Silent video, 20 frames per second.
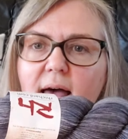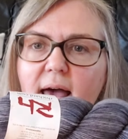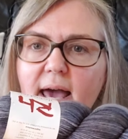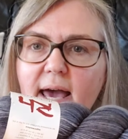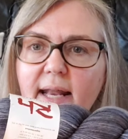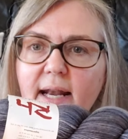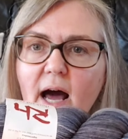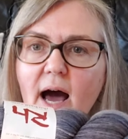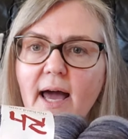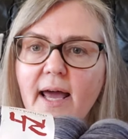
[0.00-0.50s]

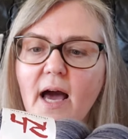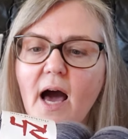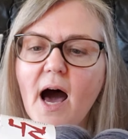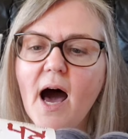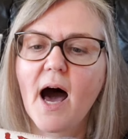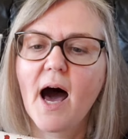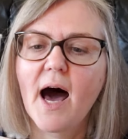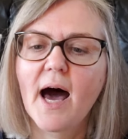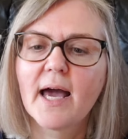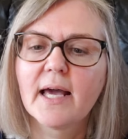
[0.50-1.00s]
and I
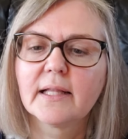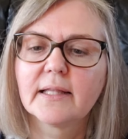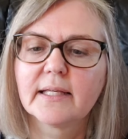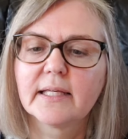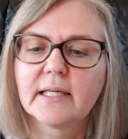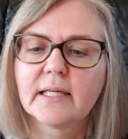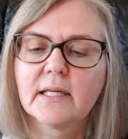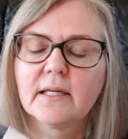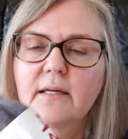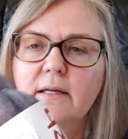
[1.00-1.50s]

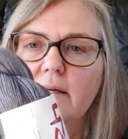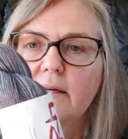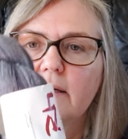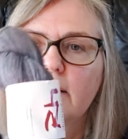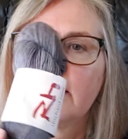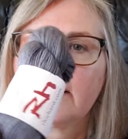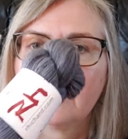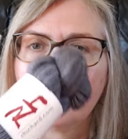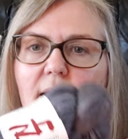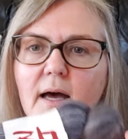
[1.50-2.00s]
highly,
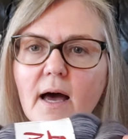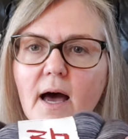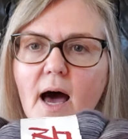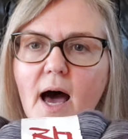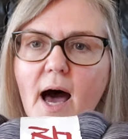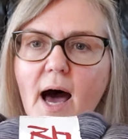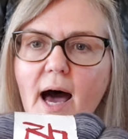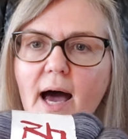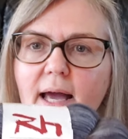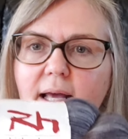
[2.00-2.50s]

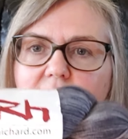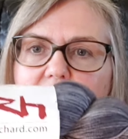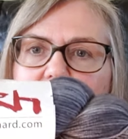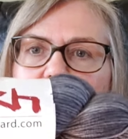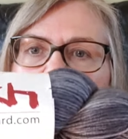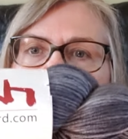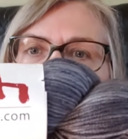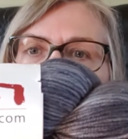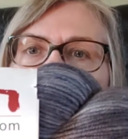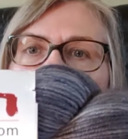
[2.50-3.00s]

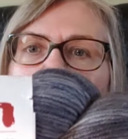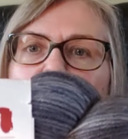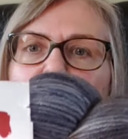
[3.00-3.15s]
highly